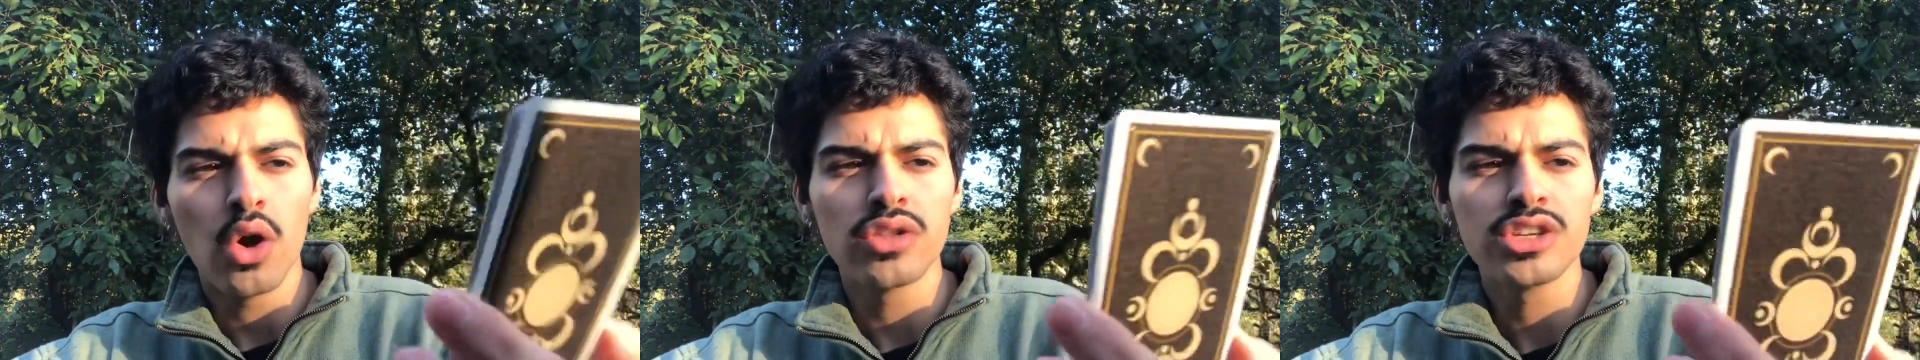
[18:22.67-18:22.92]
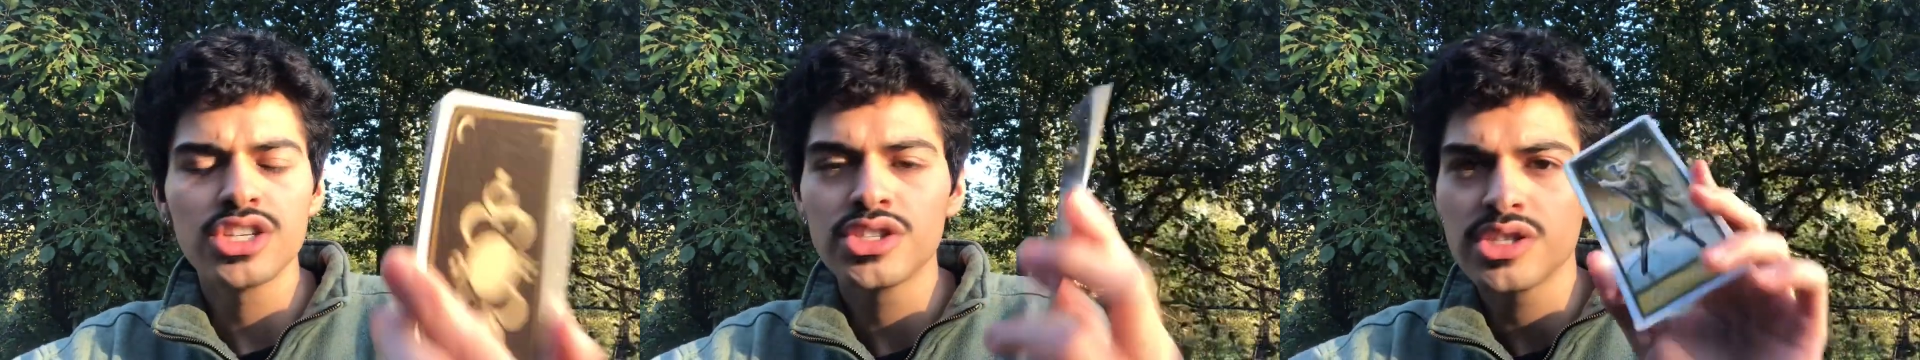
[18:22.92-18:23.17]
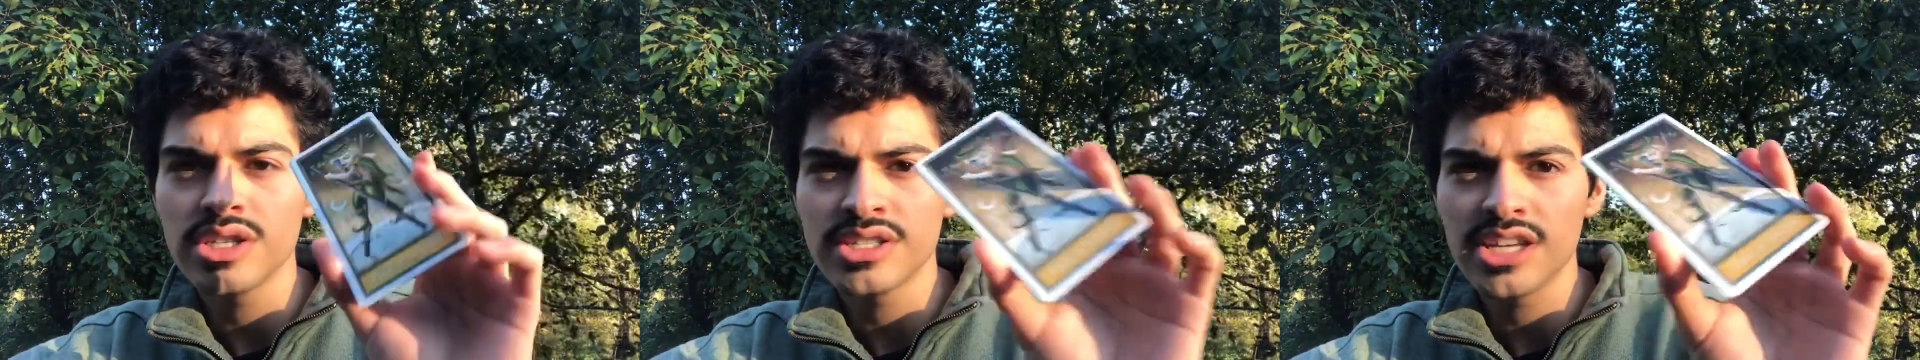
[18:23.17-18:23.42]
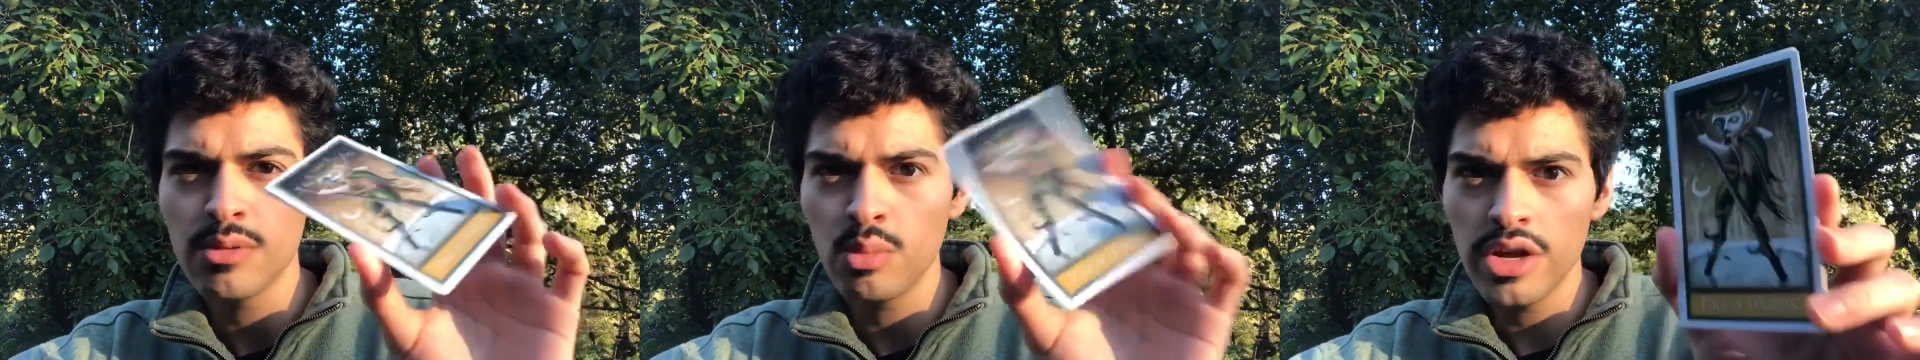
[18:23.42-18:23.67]
Or this is the
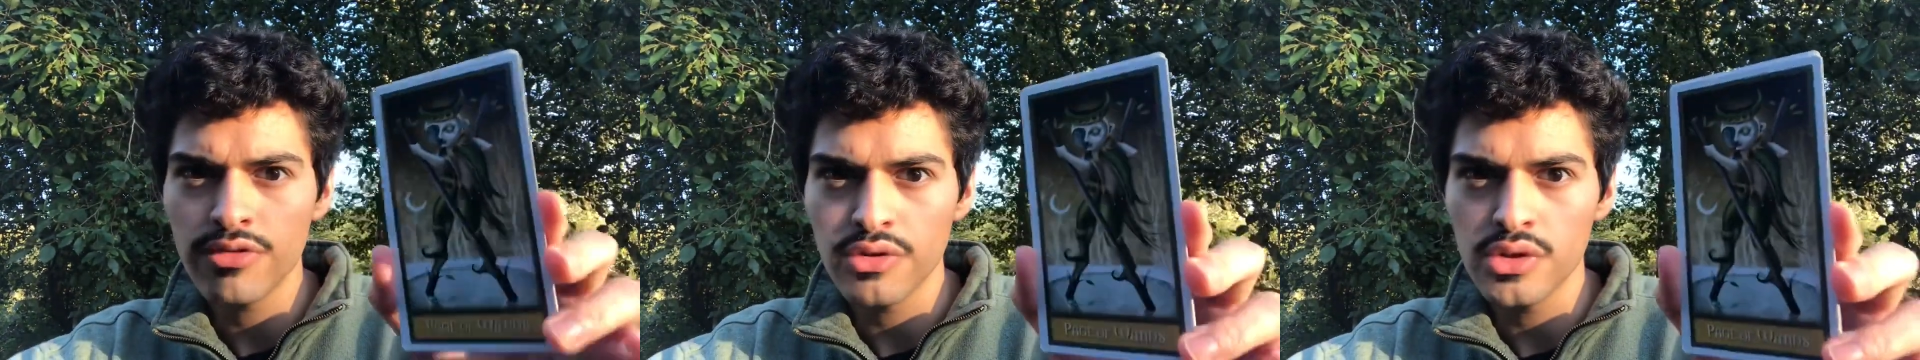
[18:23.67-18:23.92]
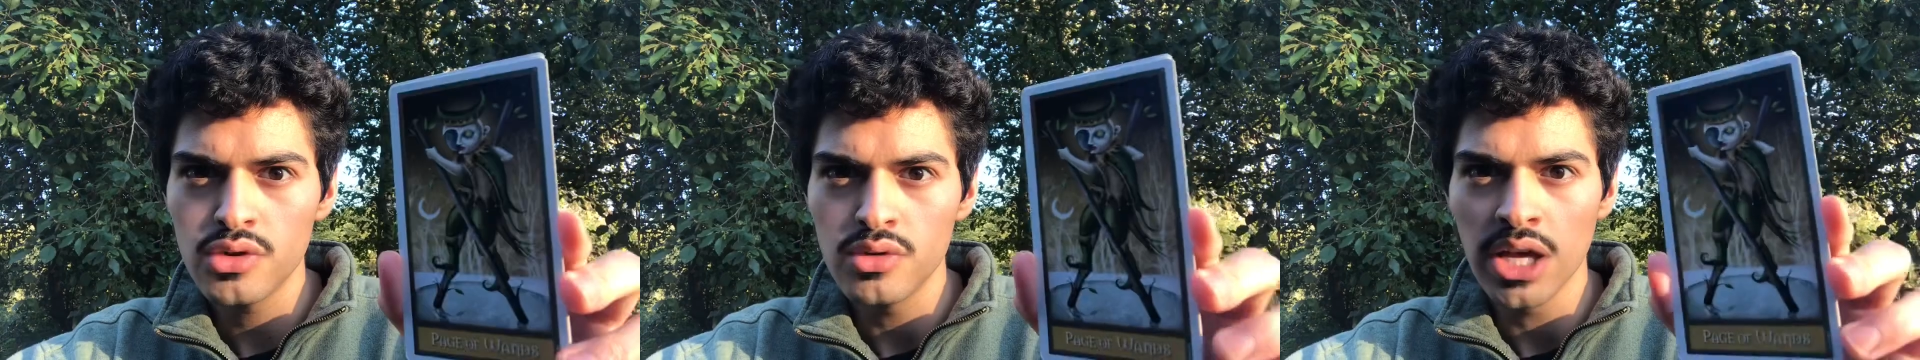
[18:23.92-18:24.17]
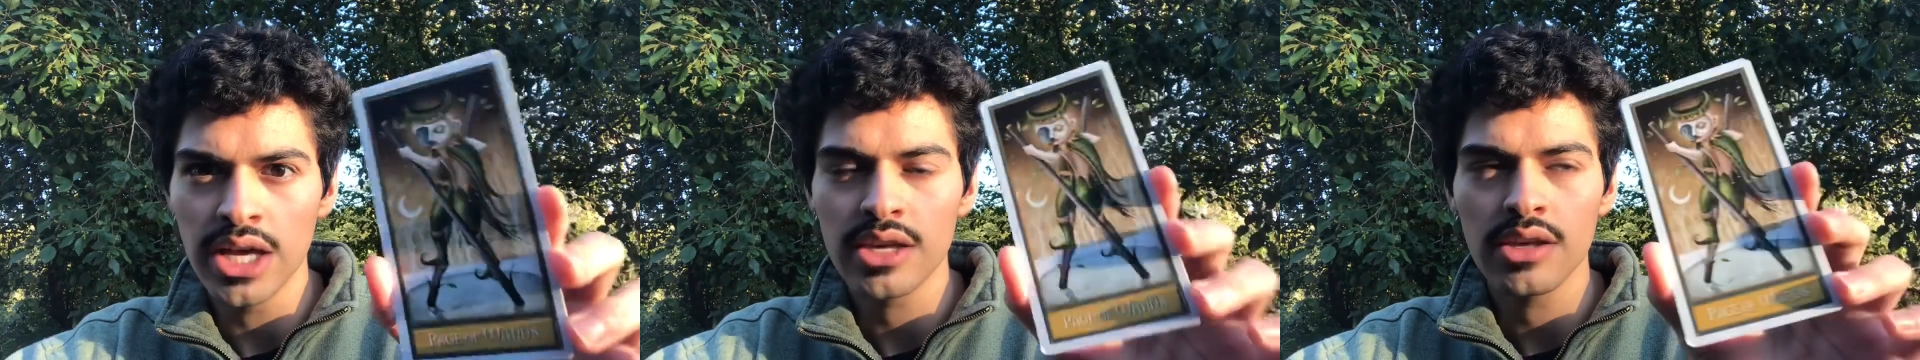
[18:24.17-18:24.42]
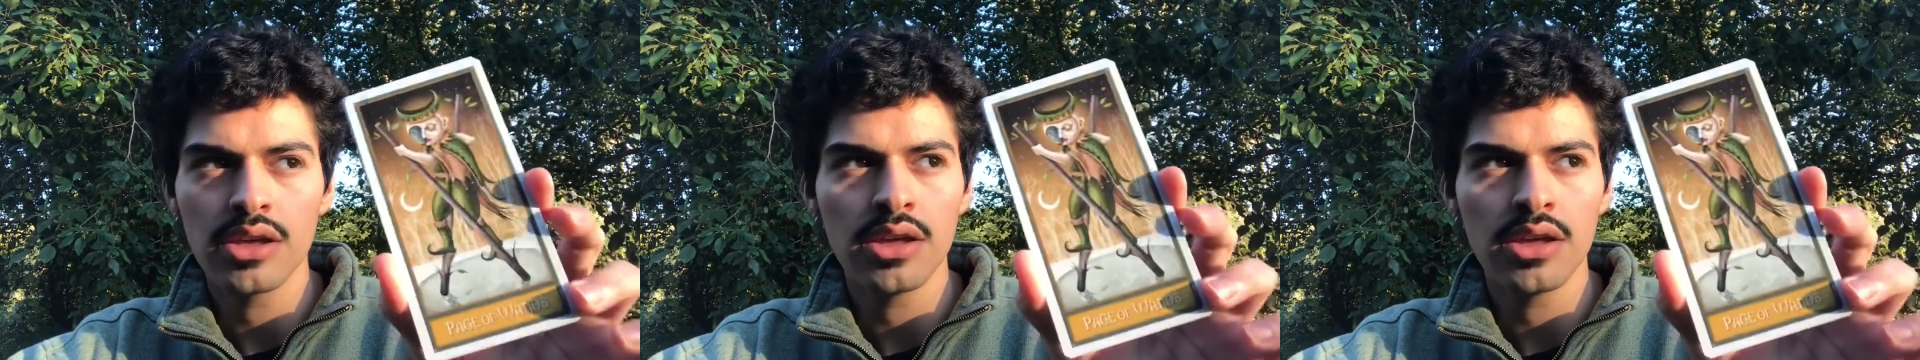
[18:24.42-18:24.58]
same way for you. Like